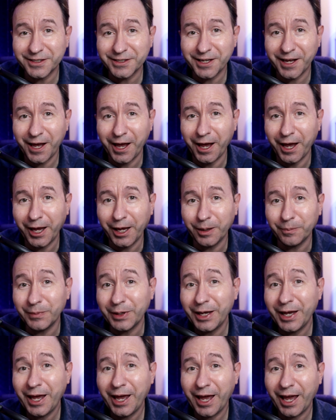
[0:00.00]
in time
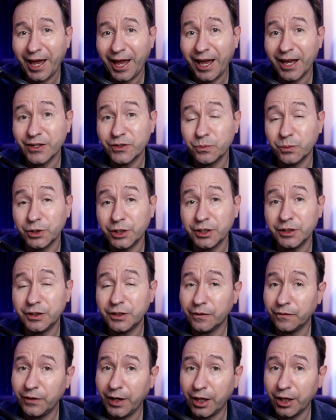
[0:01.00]
as we
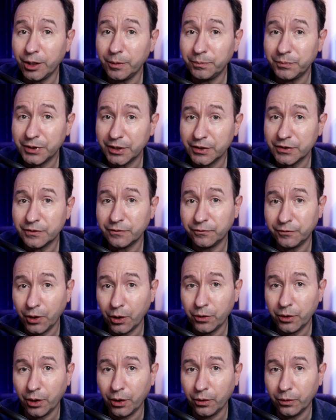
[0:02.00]
develop this
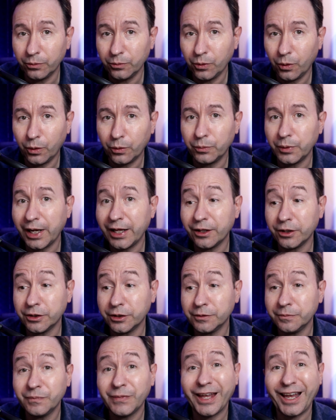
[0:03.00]
photo, or
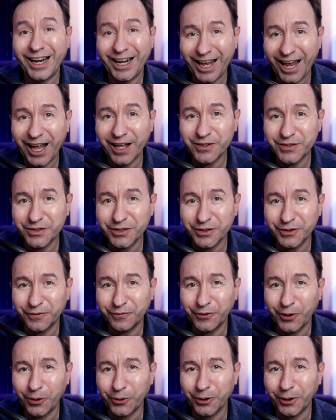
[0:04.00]
rather enhance this
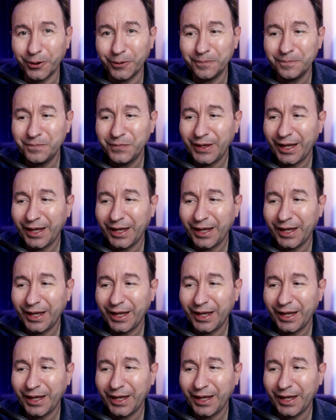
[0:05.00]
photo,